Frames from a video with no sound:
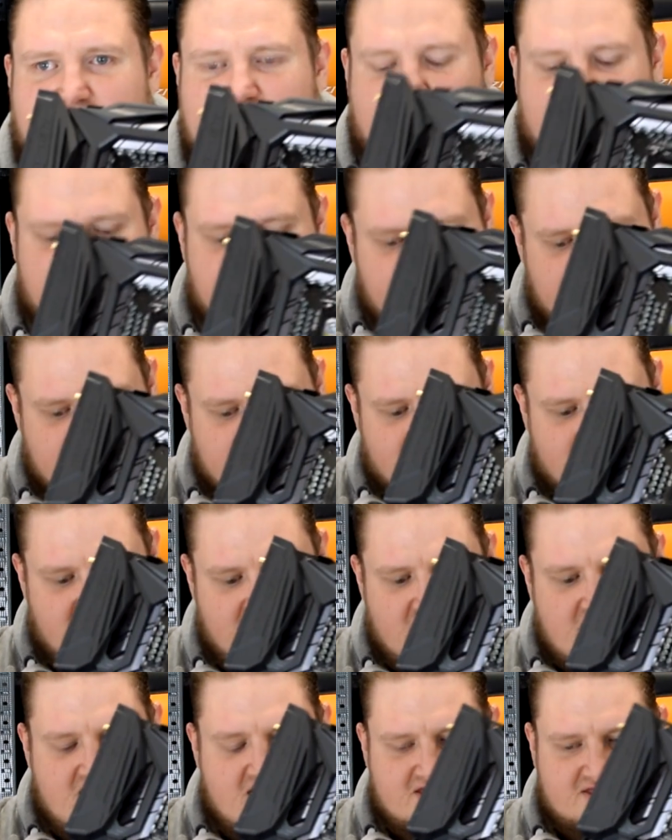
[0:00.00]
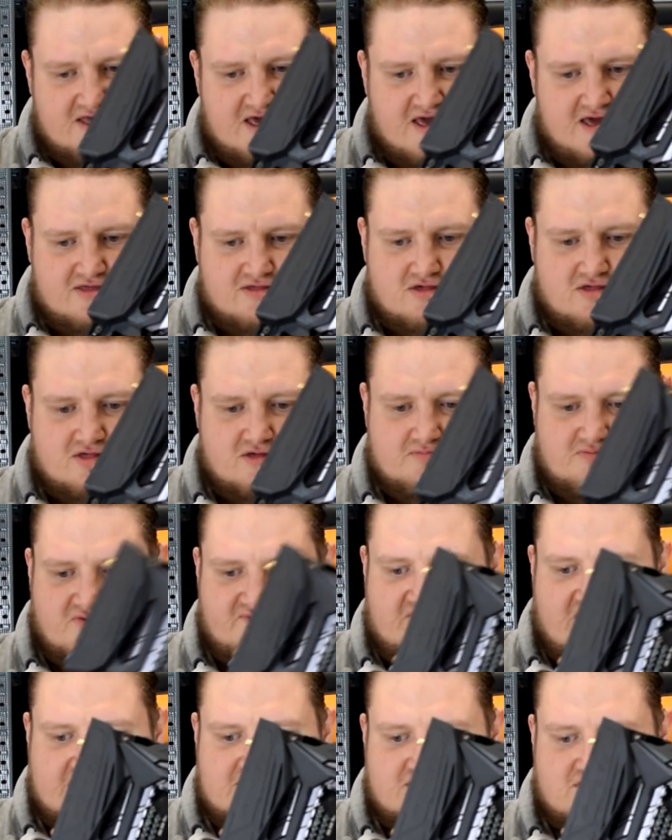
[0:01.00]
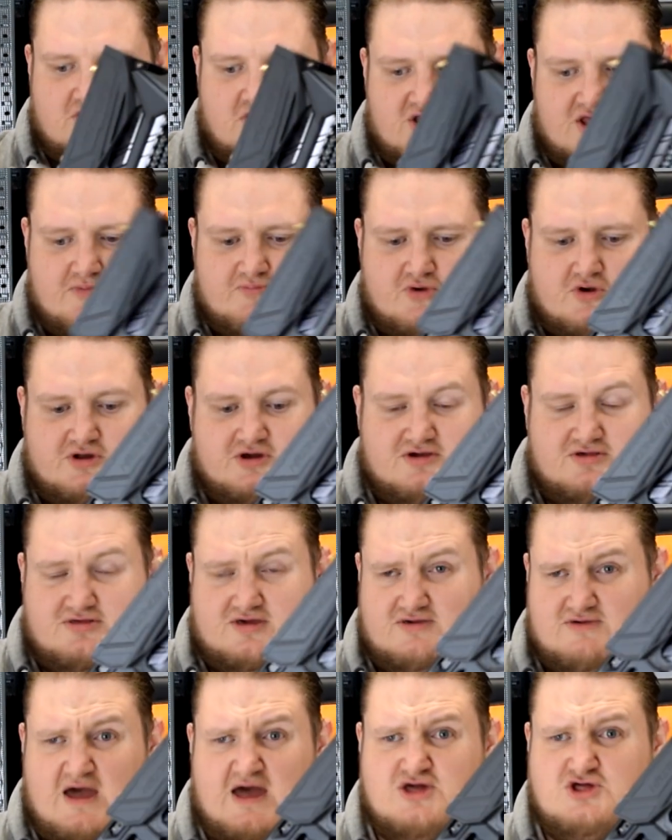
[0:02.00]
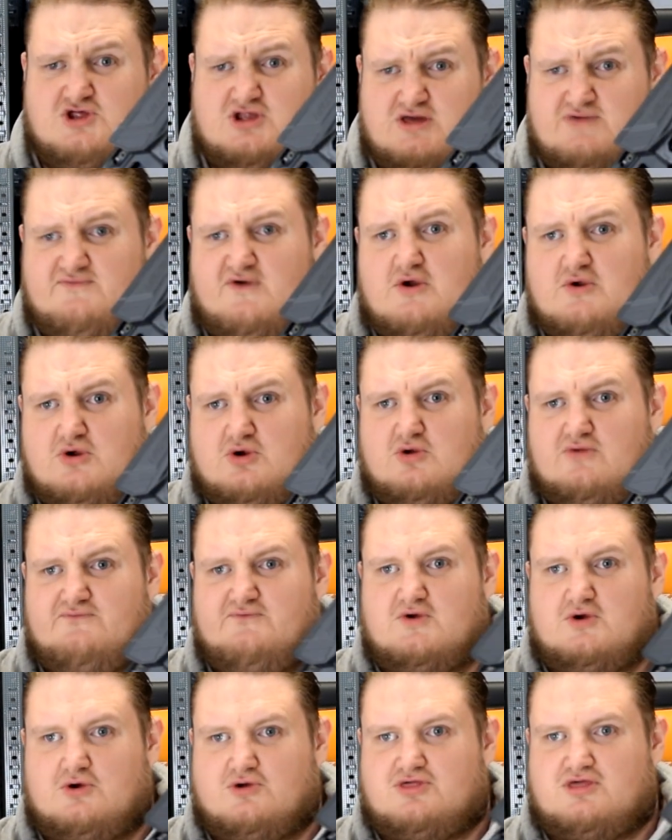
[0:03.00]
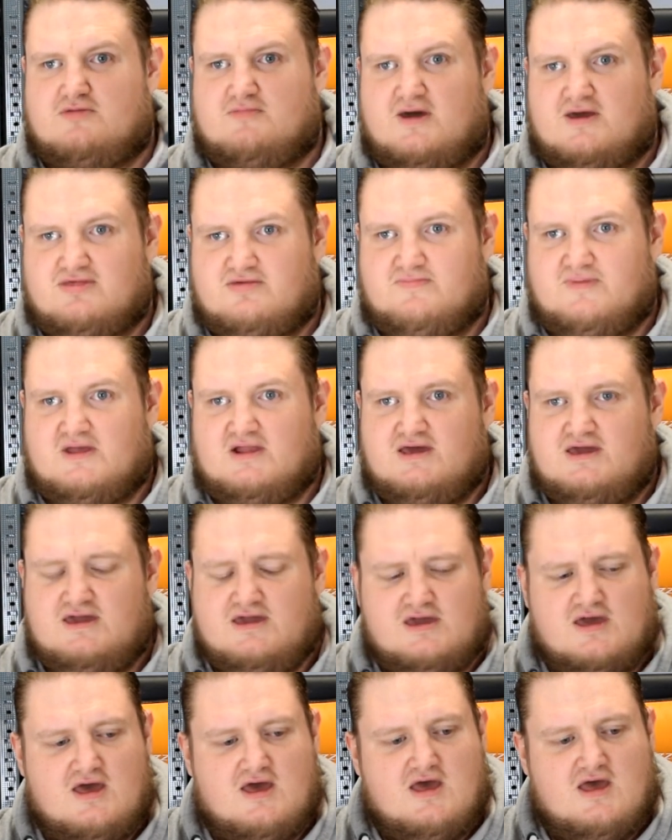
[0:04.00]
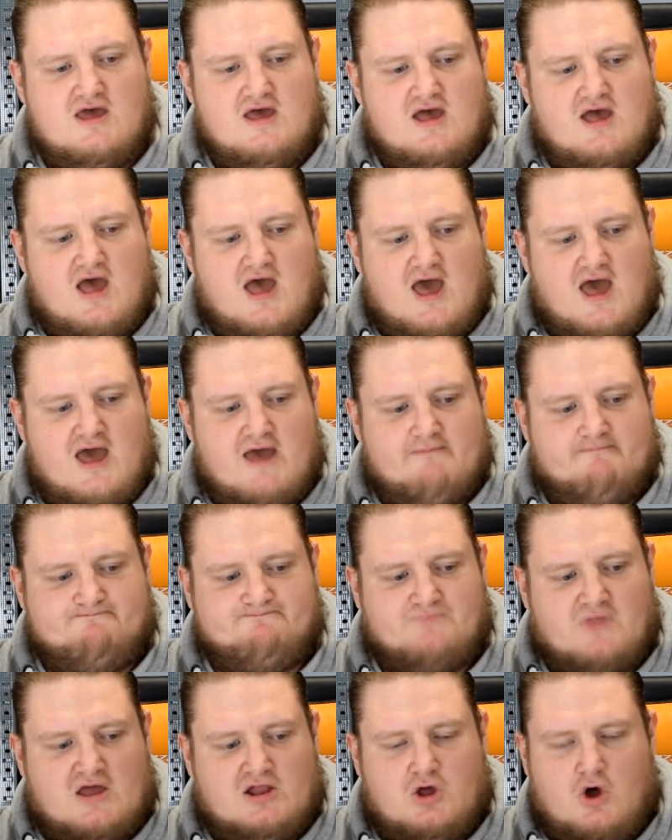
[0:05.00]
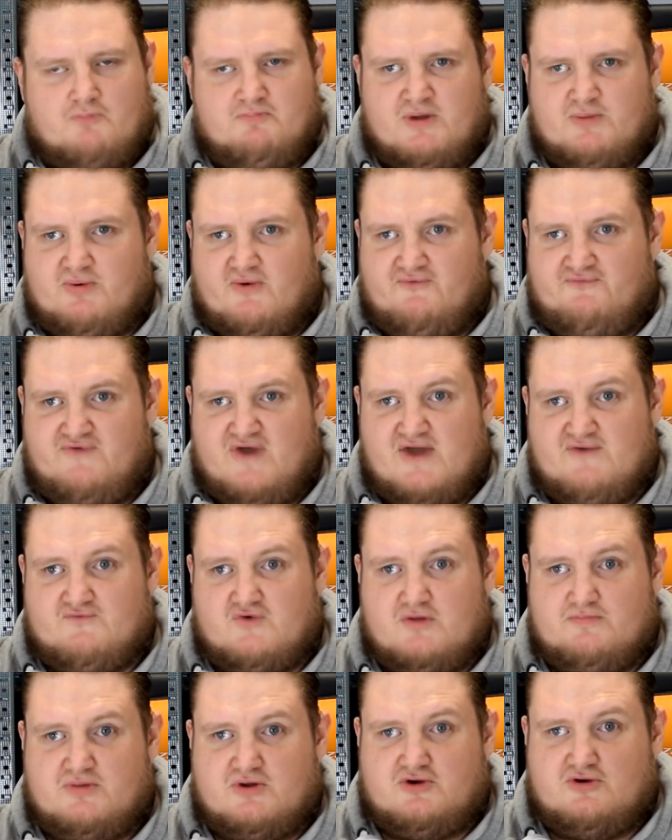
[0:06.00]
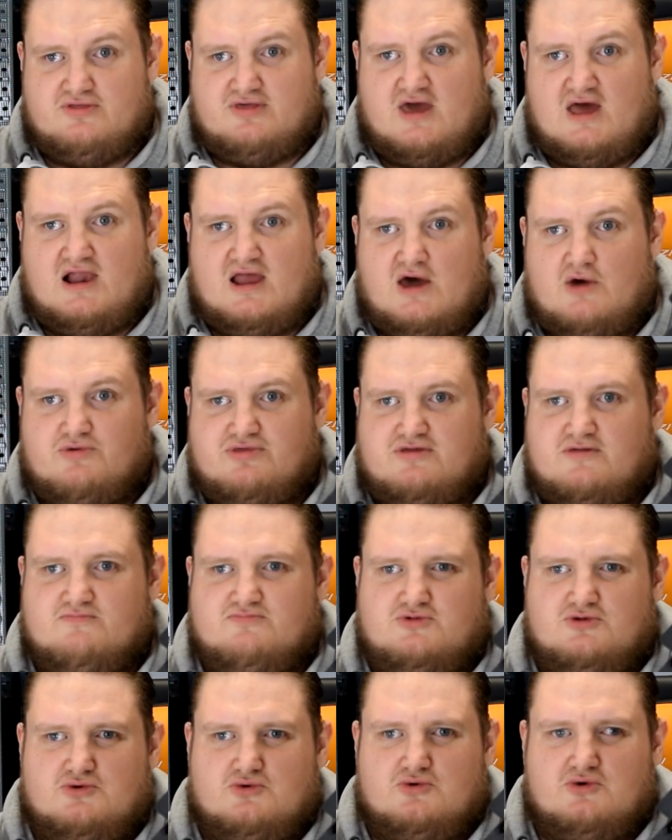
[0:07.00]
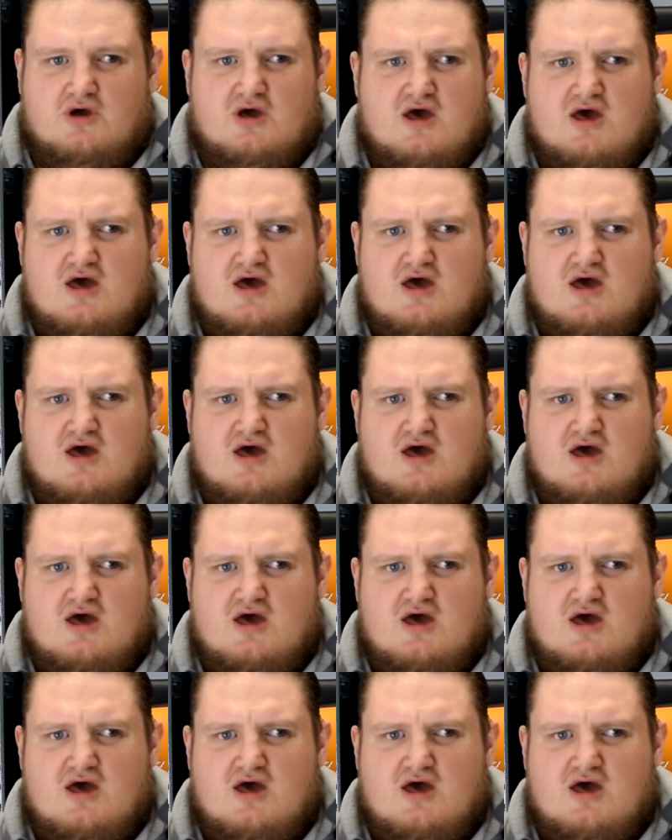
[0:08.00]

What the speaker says: lighting that ASUS are providing all their products. It's actually very good for customizability. A lot of people favour it because it allows them to